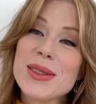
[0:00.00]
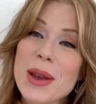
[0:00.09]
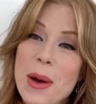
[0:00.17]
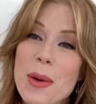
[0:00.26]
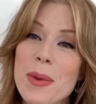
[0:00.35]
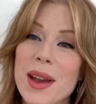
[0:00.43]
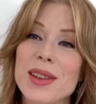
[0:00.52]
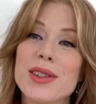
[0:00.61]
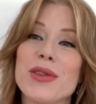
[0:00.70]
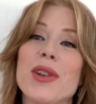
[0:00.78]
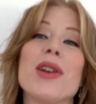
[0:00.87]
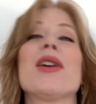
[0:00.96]
so much
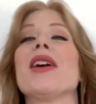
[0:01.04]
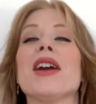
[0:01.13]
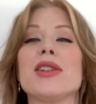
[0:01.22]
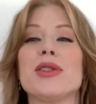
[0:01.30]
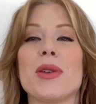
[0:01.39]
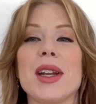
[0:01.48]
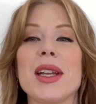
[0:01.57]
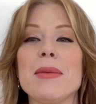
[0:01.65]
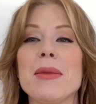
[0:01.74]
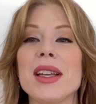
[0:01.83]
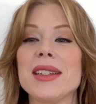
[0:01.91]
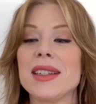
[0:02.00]
for joining
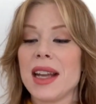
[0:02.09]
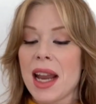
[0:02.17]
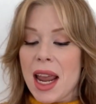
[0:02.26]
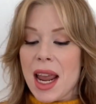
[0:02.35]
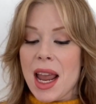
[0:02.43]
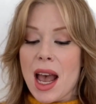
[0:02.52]
me today.